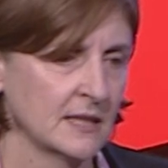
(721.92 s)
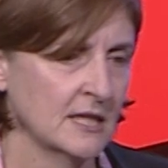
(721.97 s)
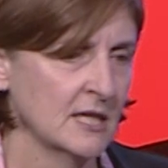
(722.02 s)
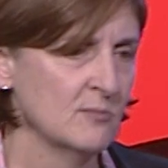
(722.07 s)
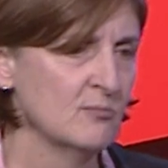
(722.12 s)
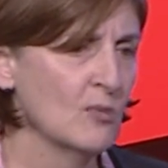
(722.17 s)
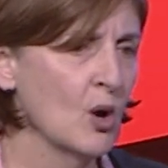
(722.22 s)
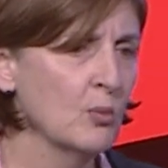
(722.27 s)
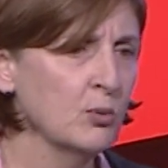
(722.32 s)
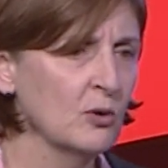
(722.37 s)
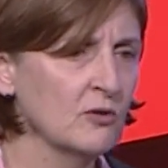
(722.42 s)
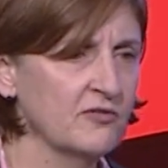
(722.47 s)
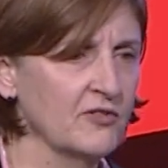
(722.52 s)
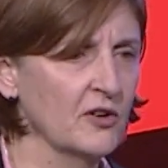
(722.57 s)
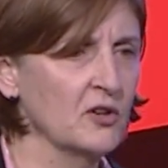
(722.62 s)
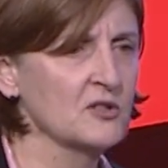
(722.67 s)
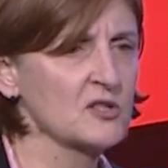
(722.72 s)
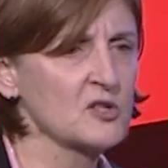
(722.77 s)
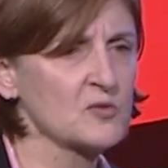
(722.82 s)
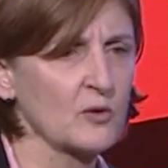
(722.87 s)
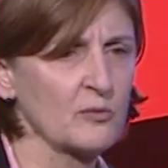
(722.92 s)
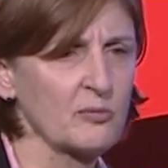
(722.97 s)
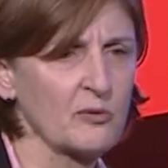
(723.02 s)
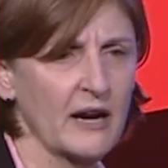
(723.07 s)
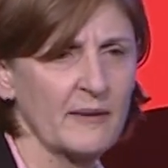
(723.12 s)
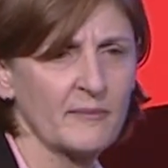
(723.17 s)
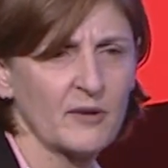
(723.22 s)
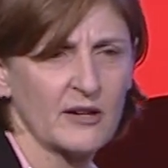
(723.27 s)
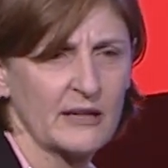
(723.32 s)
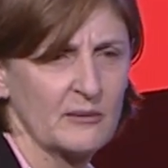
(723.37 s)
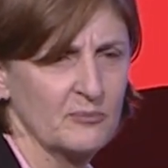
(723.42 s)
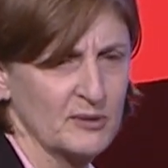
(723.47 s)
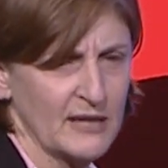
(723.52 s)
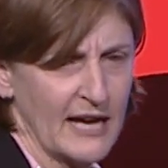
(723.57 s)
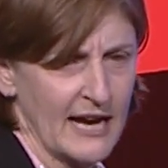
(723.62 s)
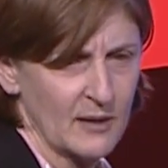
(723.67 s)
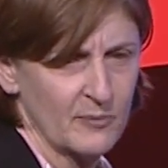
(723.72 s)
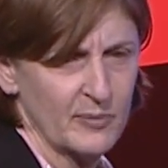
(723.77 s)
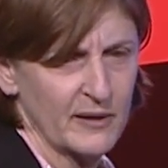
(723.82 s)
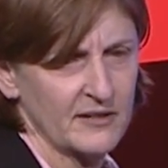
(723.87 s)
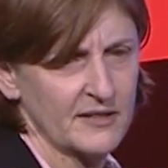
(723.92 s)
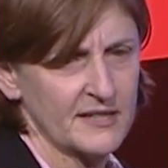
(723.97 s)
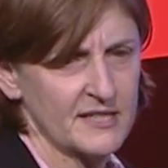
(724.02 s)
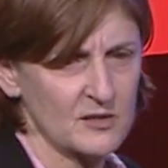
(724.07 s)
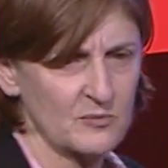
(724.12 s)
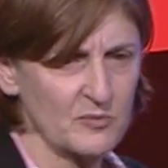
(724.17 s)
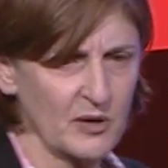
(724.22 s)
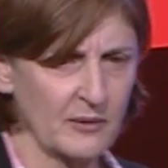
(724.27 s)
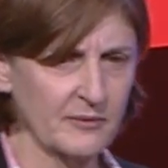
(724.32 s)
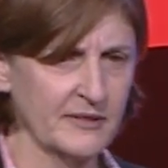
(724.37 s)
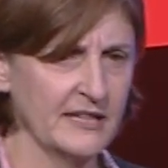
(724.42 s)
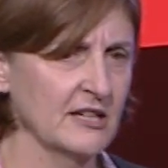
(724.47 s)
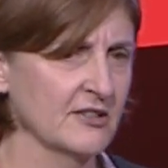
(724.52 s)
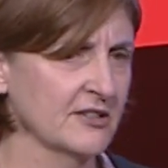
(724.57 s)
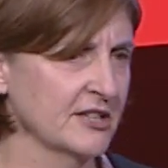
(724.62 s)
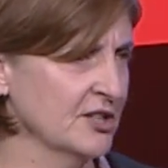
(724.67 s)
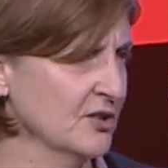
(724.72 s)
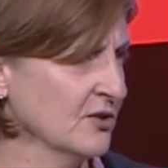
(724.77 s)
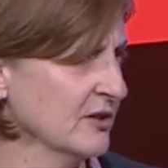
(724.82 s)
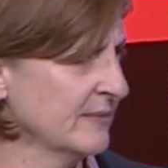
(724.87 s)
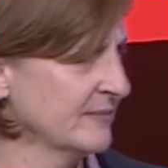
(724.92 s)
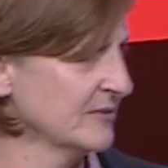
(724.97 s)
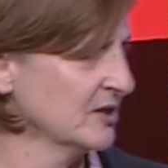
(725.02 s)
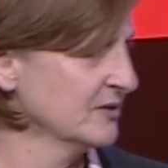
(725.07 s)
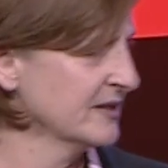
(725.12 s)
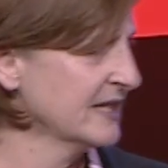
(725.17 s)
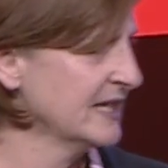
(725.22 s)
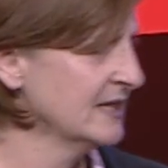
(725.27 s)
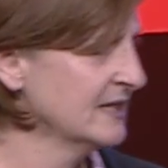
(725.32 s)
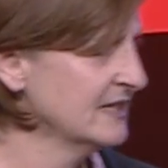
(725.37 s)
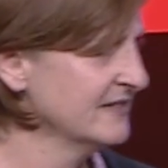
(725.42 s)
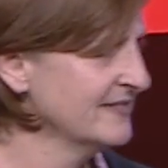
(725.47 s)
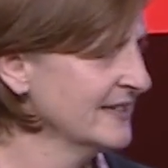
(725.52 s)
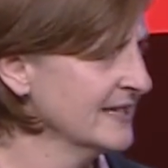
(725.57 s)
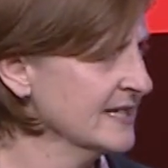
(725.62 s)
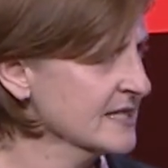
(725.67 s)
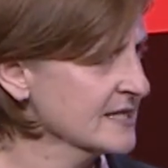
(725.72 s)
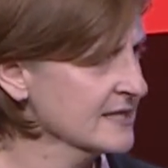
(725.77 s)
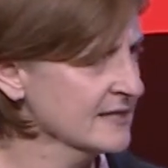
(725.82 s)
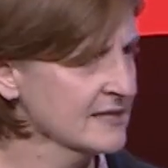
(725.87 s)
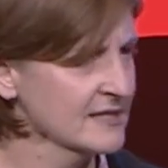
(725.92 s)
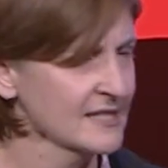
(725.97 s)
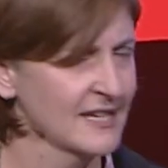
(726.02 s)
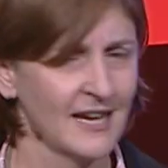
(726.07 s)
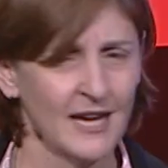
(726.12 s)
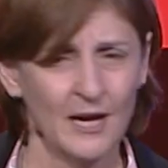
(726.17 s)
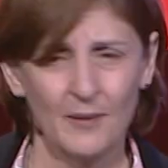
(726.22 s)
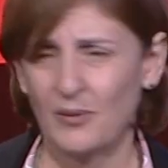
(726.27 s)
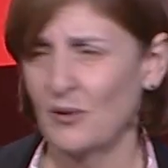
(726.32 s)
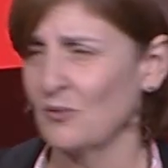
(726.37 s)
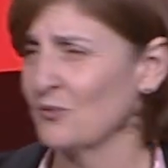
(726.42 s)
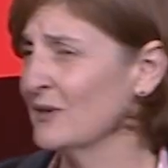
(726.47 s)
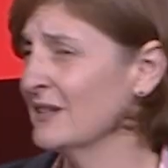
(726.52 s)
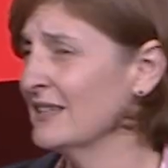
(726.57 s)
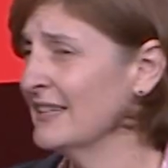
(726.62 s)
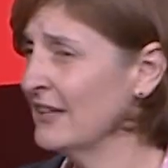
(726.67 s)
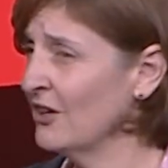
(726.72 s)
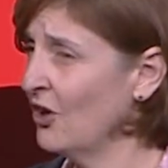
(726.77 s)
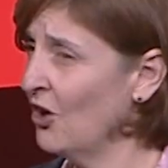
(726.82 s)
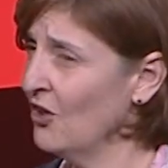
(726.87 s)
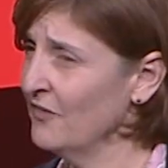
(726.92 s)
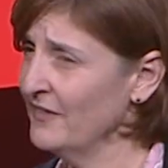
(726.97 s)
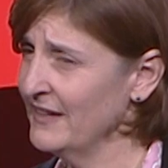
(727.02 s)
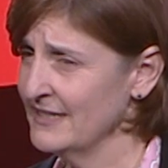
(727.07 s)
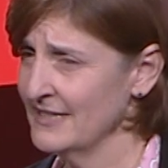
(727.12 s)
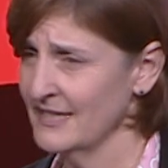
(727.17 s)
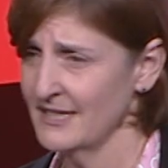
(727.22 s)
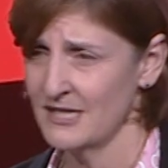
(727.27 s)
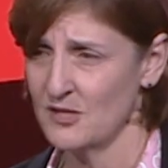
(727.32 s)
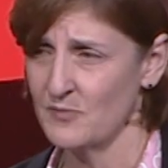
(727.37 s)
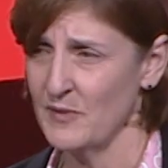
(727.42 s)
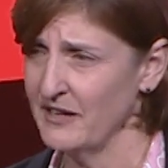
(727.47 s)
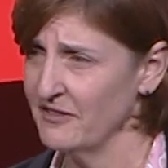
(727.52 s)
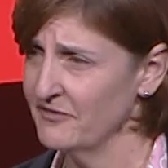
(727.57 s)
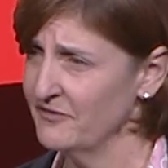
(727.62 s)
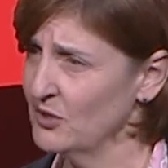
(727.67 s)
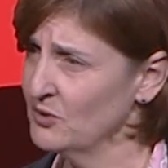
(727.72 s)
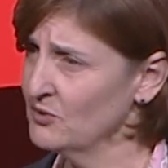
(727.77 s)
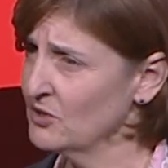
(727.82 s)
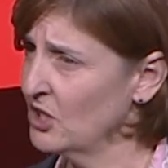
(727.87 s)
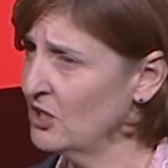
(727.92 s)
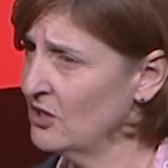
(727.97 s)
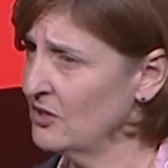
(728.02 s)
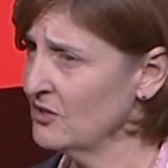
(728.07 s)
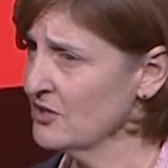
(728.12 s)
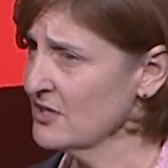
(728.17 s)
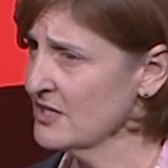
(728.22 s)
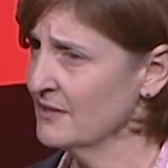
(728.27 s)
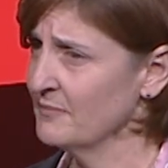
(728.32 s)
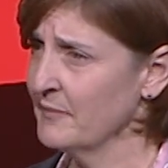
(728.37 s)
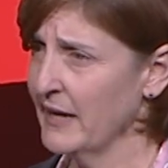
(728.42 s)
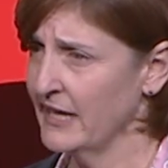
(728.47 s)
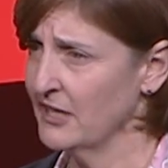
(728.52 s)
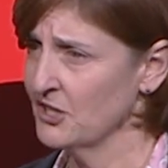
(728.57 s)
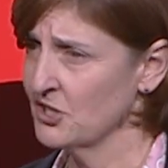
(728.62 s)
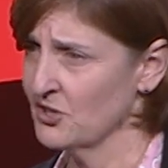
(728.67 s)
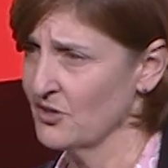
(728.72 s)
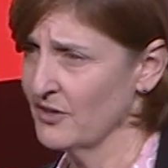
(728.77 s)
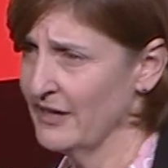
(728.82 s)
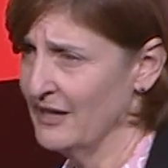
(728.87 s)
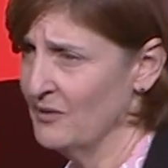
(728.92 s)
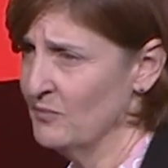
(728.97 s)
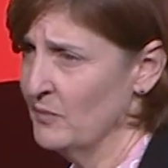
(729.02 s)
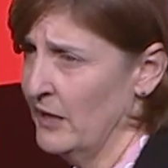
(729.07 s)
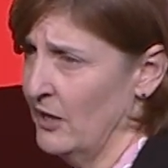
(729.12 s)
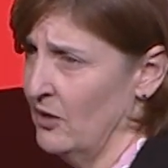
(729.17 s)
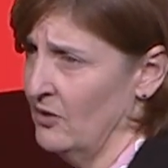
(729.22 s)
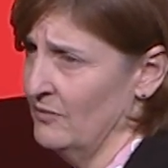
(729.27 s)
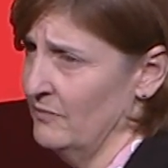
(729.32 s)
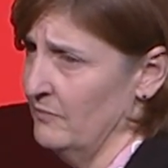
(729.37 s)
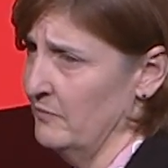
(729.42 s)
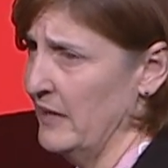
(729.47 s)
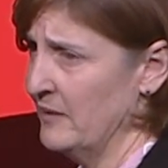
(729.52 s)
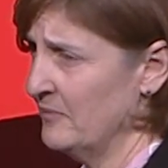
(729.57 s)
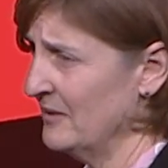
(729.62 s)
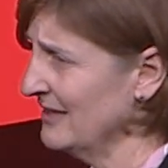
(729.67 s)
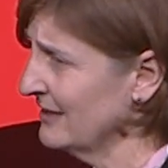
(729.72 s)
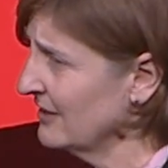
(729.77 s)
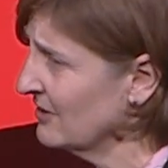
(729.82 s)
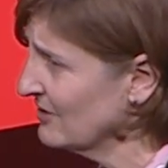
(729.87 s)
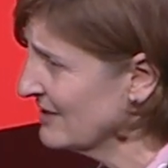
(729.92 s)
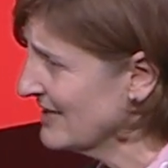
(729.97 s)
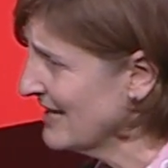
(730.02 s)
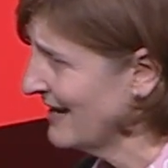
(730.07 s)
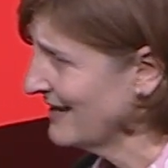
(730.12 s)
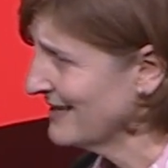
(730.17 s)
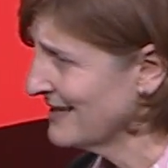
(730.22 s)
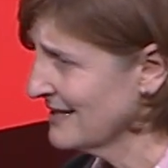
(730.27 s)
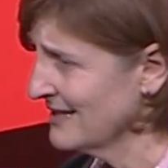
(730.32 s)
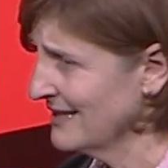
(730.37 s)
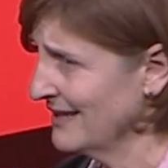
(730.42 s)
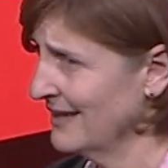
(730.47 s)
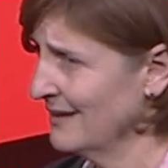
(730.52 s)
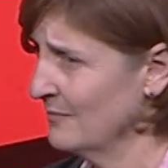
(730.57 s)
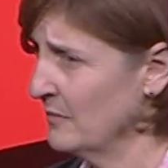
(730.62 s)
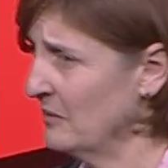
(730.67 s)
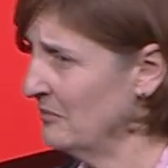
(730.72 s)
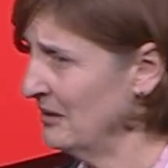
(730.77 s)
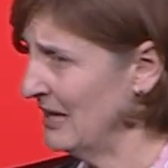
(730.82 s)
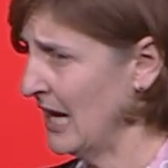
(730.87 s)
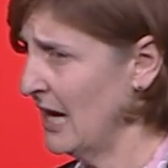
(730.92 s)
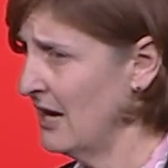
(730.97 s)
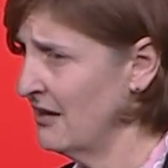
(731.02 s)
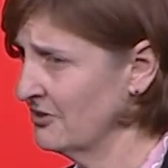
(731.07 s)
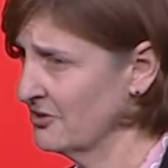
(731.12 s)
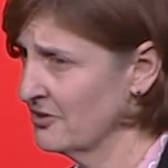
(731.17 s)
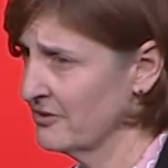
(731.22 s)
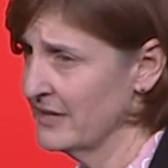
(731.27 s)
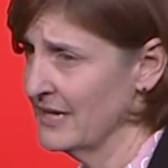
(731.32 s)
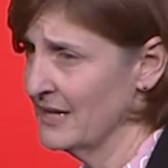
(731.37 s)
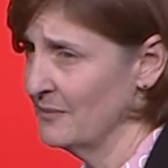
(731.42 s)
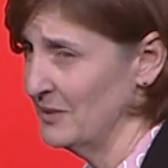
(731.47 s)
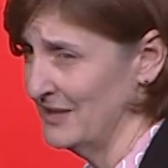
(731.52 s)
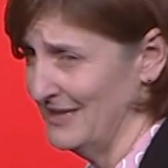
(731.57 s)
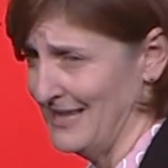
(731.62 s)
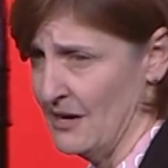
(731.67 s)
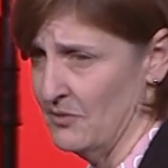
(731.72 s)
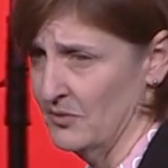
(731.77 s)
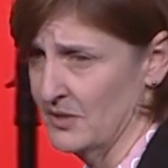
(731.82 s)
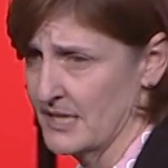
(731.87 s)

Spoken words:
Mobile phones were primarily BlackBerries and probably here in Europe, Nokia devices. But really, all they did is make phone calls and manage your email, maybe a little texting, maybe calendaring, but that was